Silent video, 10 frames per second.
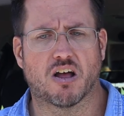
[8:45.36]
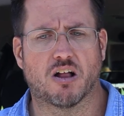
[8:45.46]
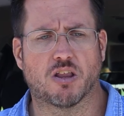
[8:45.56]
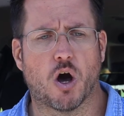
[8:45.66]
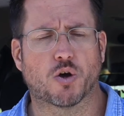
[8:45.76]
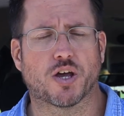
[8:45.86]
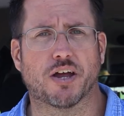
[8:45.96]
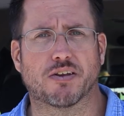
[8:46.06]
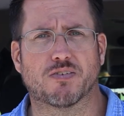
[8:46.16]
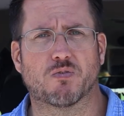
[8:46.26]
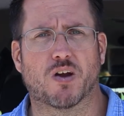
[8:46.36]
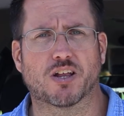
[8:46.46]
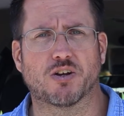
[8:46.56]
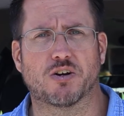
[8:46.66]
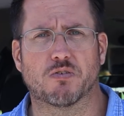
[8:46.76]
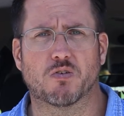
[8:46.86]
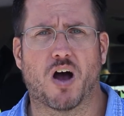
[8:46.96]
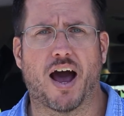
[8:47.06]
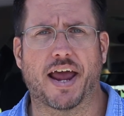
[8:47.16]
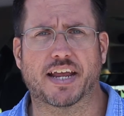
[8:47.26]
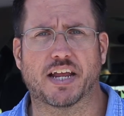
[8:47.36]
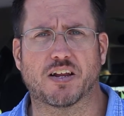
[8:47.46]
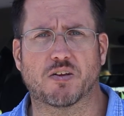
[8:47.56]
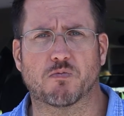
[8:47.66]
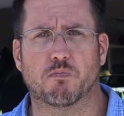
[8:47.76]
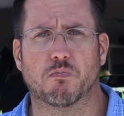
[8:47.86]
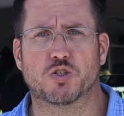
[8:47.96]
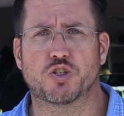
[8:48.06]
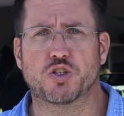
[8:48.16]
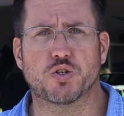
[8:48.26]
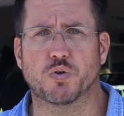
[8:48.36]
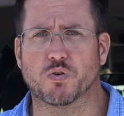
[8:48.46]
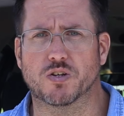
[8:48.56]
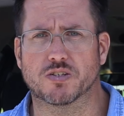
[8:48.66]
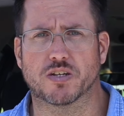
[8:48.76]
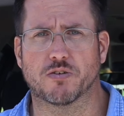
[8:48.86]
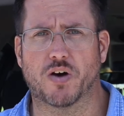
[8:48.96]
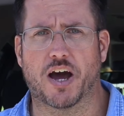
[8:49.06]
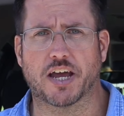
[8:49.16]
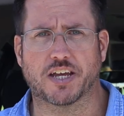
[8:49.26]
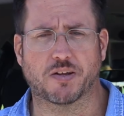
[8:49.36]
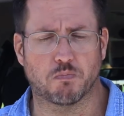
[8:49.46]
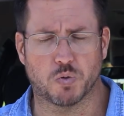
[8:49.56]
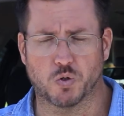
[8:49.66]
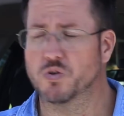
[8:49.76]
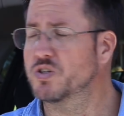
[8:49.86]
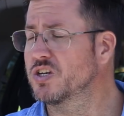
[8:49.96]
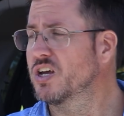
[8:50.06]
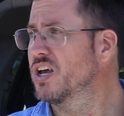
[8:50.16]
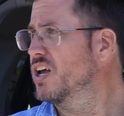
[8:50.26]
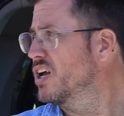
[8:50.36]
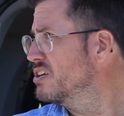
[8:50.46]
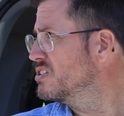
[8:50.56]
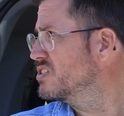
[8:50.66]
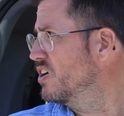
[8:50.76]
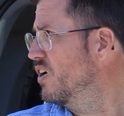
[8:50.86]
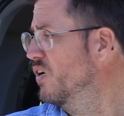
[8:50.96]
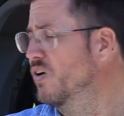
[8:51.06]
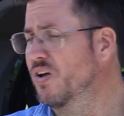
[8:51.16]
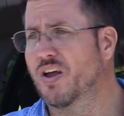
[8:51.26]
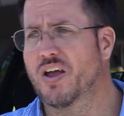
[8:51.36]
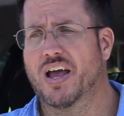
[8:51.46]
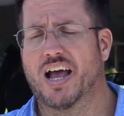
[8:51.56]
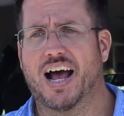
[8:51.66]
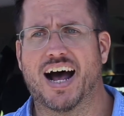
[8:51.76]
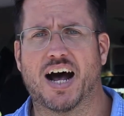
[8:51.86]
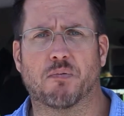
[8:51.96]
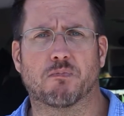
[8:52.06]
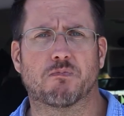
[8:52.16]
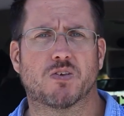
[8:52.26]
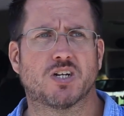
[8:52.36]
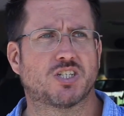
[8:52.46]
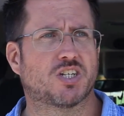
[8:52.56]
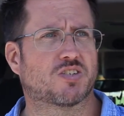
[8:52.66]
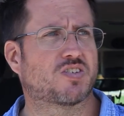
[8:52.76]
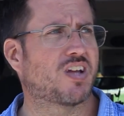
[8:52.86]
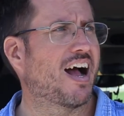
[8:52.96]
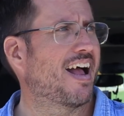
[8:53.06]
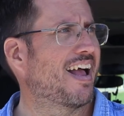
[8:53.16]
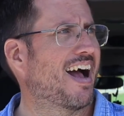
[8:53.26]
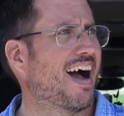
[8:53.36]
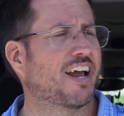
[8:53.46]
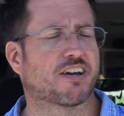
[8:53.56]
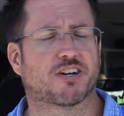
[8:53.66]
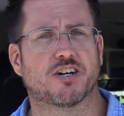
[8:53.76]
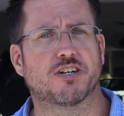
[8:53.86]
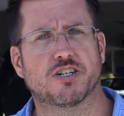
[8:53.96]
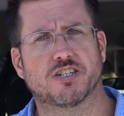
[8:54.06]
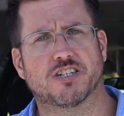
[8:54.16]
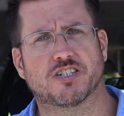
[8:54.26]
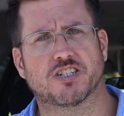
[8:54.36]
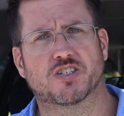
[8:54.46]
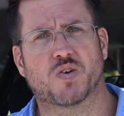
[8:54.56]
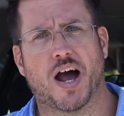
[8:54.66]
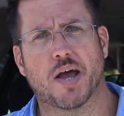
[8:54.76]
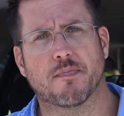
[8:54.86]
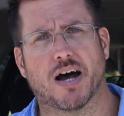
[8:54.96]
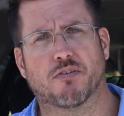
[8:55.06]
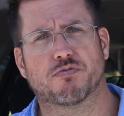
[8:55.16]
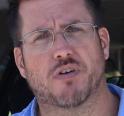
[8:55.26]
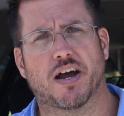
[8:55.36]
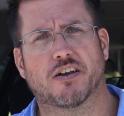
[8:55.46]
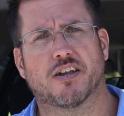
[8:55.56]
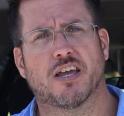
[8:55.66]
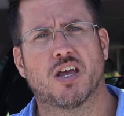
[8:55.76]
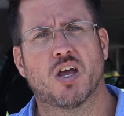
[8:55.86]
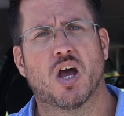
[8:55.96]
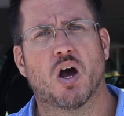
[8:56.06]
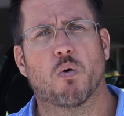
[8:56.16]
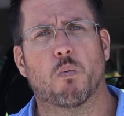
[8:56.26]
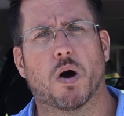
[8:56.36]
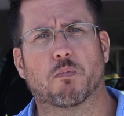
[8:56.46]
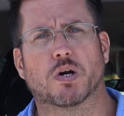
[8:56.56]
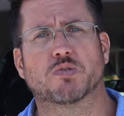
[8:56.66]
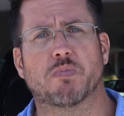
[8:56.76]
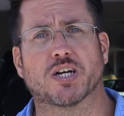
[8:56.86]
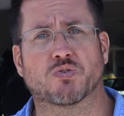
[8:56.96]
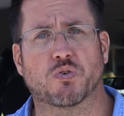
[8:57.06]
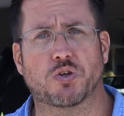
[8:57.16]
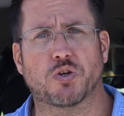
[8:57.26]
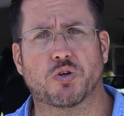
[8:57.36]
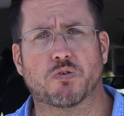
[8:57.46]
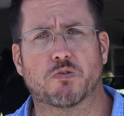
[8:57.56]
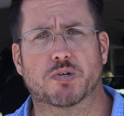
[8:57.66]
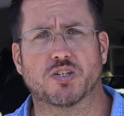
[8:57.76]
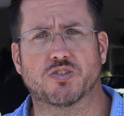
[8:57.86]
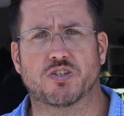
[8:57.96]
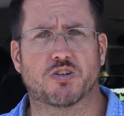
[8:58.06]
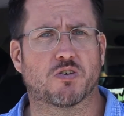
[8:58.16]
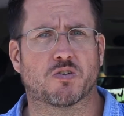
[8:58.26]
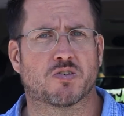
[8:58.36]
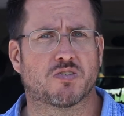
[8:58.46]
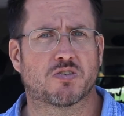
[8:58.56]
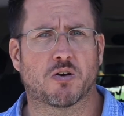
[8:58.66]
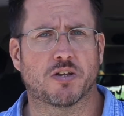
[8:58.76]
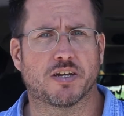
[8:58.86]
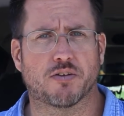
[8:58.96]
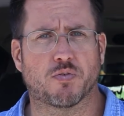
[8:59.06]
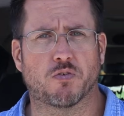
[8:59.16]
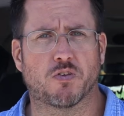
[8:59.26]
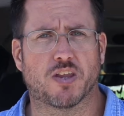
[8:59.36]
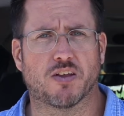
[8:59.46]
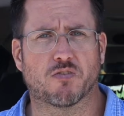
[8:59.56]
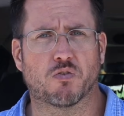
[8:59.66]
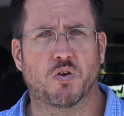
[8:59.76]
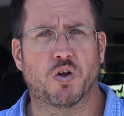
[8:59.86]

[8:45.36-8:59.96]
a low-cut regular hiking shoe instead of a hiking boot. So I encourage you to just try them out, find what works best for you, because you're totally different than,